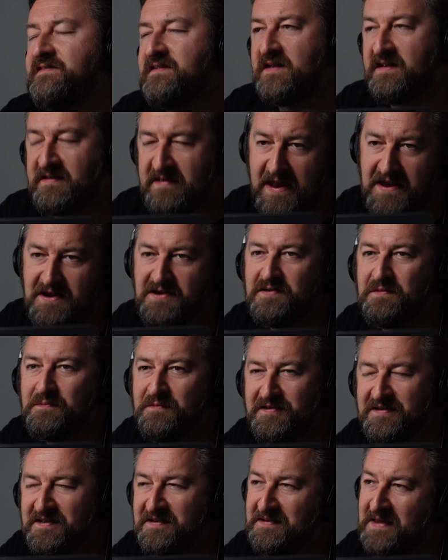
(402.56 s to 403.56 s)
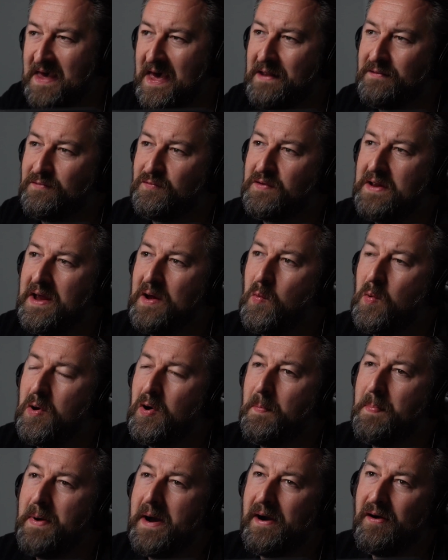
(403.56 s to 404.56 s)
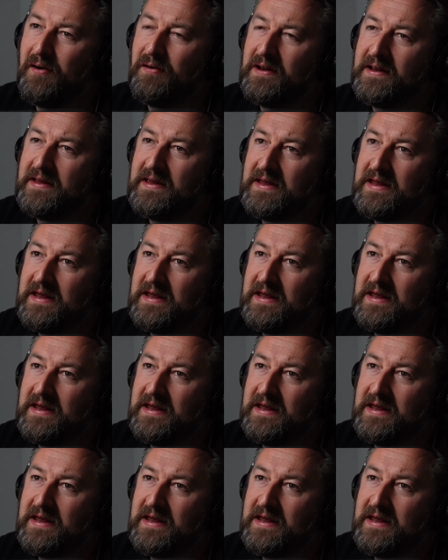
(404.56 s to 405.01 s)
addendum to the scandal now where apparently